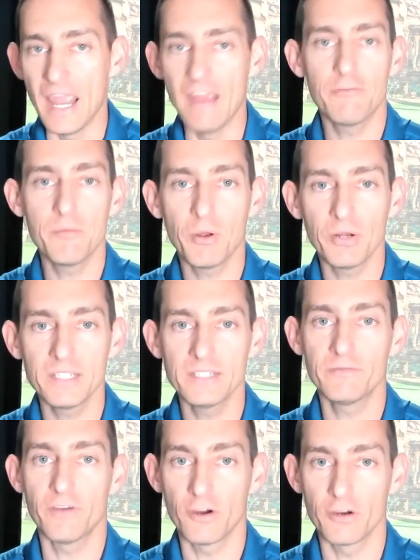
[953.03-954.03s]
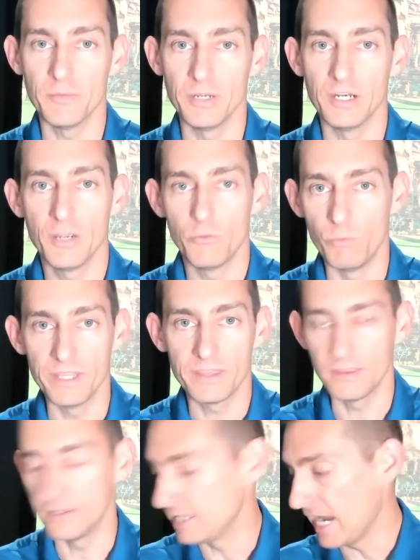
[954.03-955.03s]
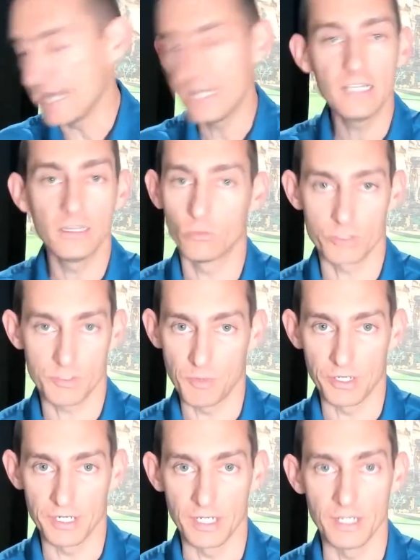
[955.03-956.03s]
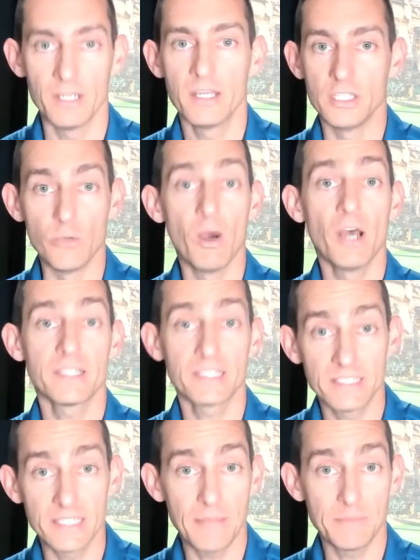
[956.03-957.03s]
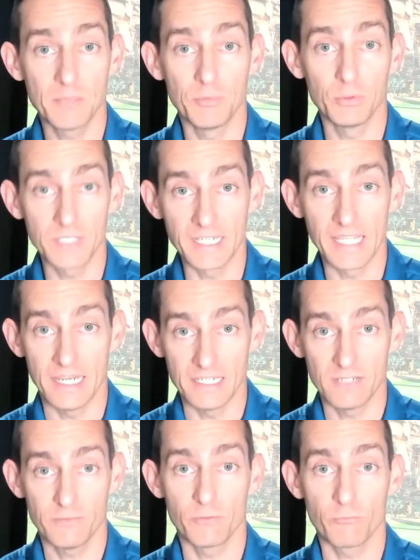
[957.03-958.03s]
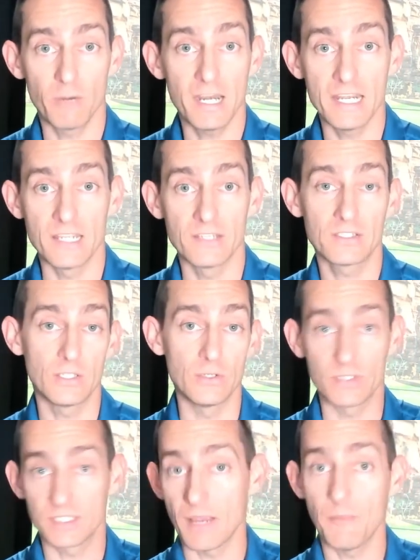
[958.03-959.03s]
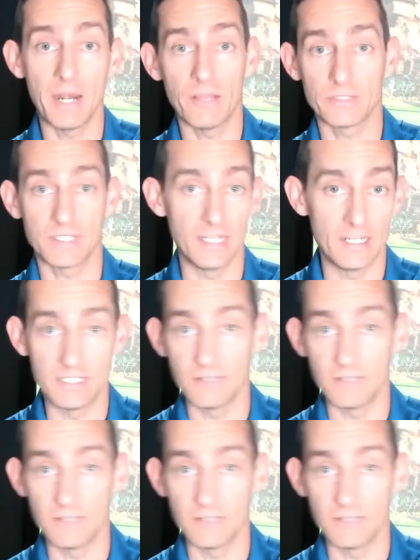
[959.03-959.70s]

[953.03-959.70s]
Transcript: everybody's environment with any launch monitor, you are susceptible to get different readings to someone else in a